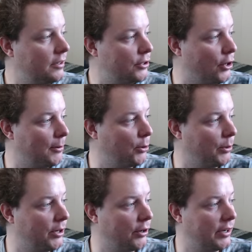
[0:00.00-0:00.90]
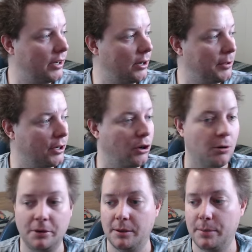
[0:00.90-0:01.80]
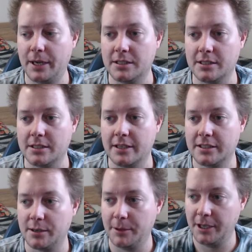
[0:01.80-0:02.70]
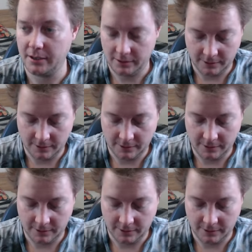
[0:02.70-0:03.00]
terminal window here, I'm going to copy and paste this next command.